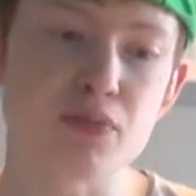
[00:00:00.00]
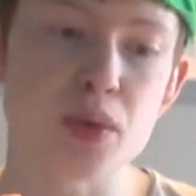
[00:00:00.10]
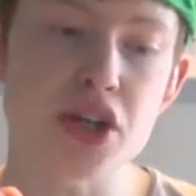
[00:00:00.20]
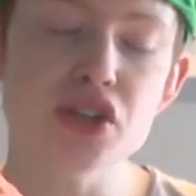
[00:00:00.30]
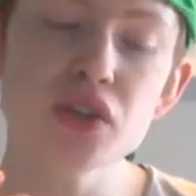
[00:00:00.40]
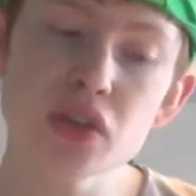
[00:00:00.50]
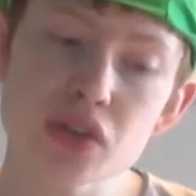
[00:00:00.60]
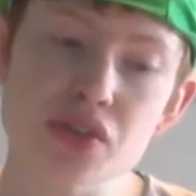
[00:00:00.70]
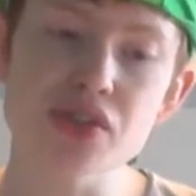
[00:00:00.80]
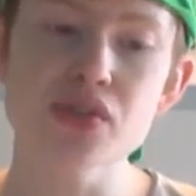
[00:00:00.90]
which
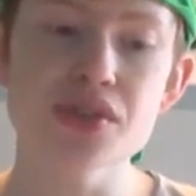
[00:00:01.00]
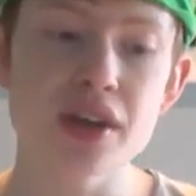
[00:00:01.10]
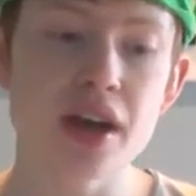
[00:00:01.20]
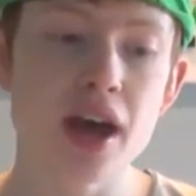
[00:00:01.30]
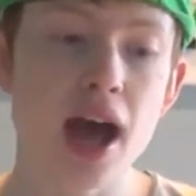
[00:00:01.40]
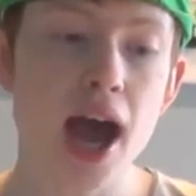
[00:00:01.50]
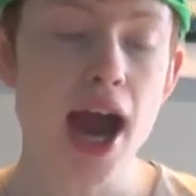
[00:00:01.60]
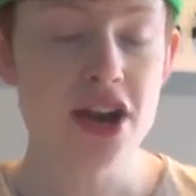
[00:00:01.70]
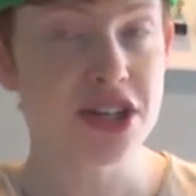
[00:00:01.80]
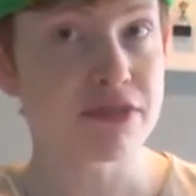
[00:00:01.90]
looks
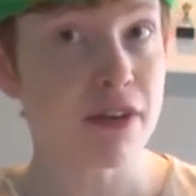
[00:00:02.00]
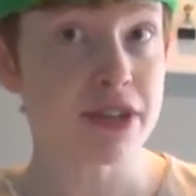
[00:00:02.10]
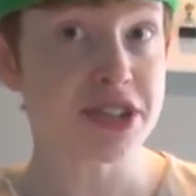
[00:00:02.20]
actually very